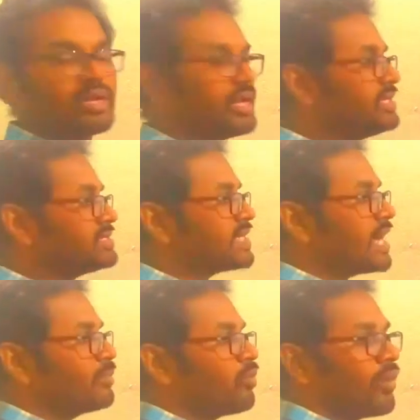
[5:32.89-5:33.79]
But
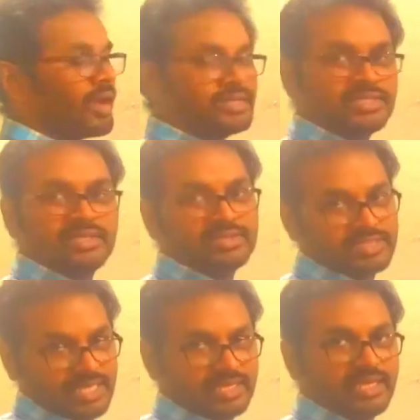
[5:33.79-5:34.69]
inside point,
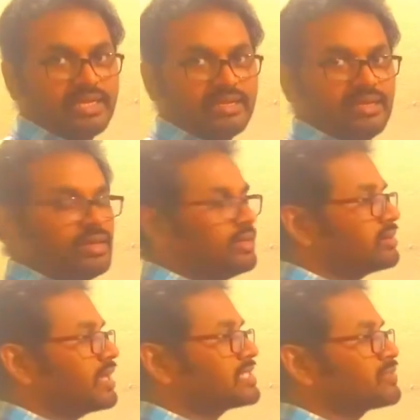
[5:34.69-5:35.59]
take care,
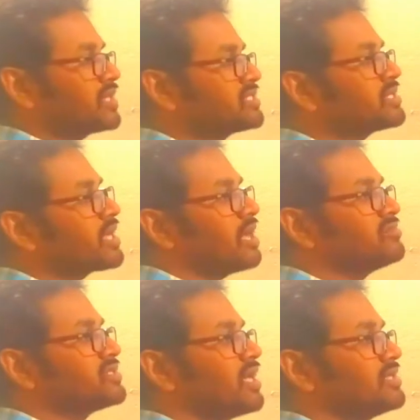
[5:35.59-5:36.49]
the expression
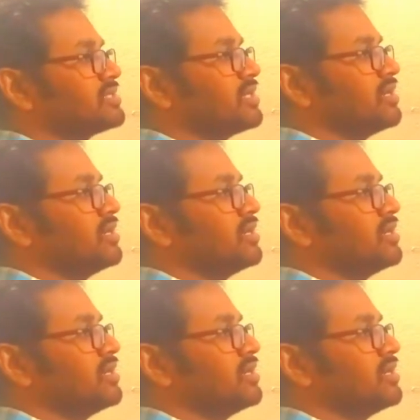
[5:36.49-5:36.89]
comes as